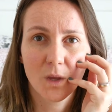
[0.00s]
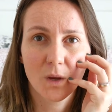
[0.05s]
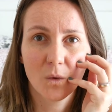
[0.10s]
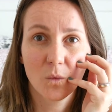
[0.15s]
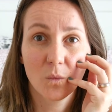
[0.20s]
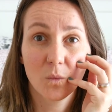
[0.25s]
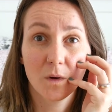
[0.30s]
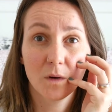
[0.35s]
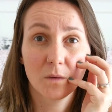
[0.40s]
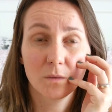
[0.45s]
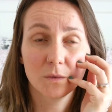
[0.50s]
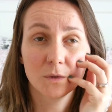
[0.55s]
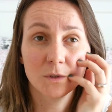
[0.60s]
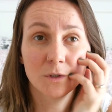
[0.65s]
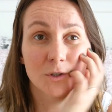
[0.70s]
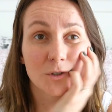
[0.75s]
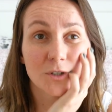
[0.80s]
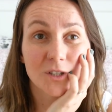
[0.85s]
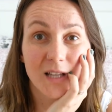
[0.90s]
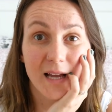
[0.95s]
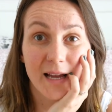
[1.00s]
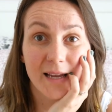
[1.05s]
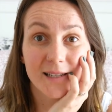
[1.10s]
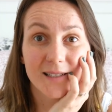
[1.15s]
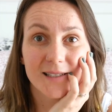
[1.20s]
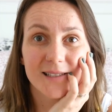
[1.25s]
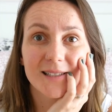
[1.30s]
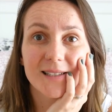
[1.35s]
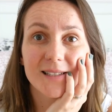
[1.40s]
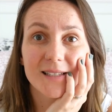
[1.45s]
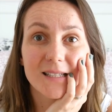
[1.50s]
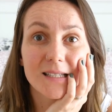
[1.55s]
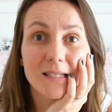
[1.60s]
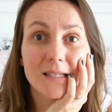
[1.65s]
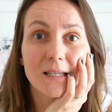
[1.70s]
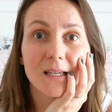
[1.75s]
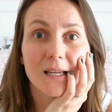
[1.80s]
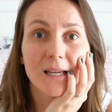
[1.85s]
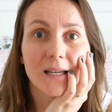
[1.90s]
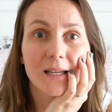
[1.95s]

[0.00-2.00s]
What would you like to see?